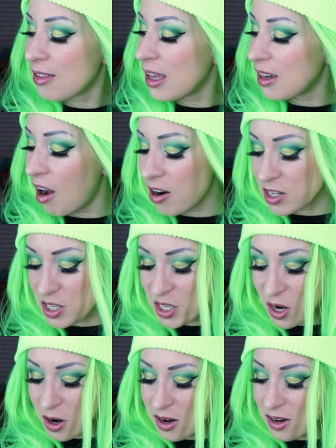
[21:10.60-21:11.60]
think our
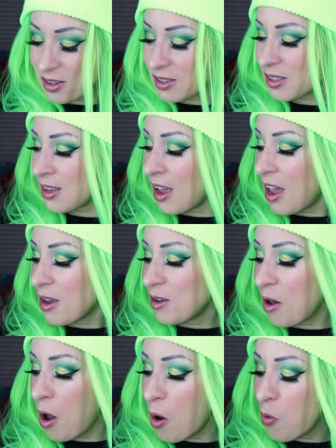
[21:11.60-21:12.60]
shirts
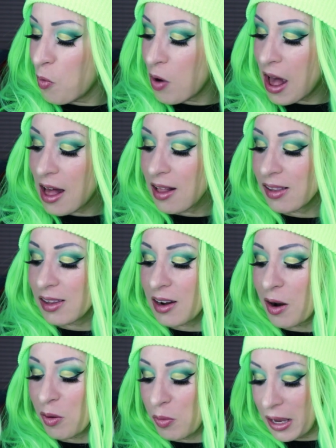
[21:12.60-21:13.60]
go well and
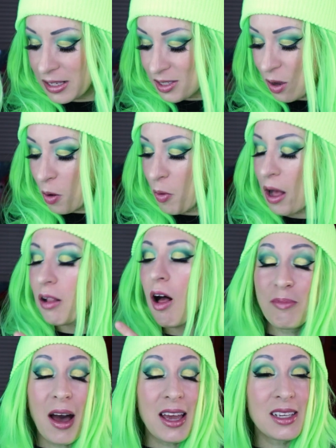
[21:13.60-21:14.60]
our wigs go well.
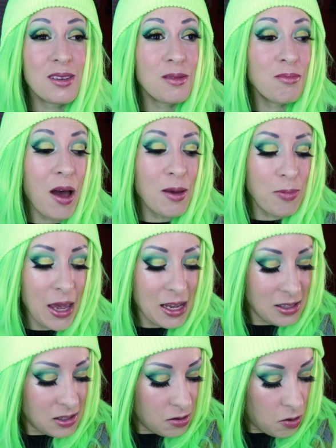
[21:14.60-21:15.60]
My my
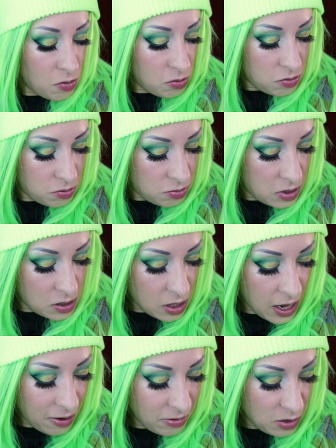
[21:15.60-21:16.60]
pants, oh, I
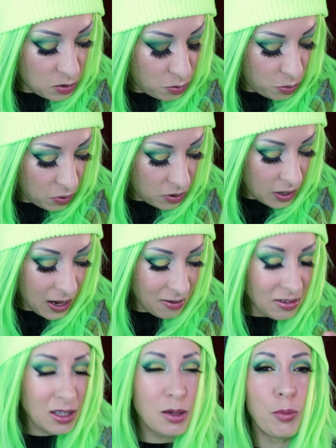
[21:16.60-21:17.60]
have a little bird. I
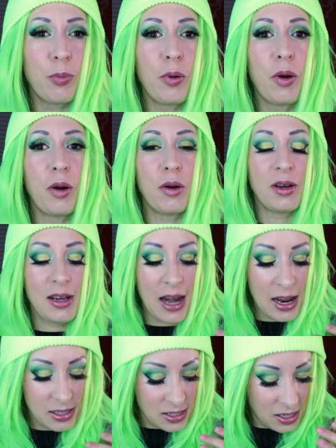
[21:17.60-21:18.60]
have a little bird
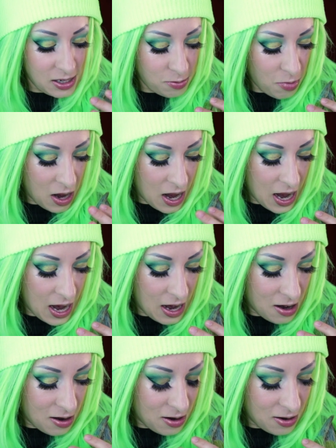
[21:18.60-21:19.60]
nesting in my
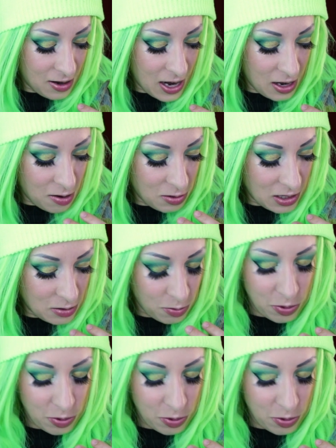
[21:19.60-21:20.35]
hair. Hello, little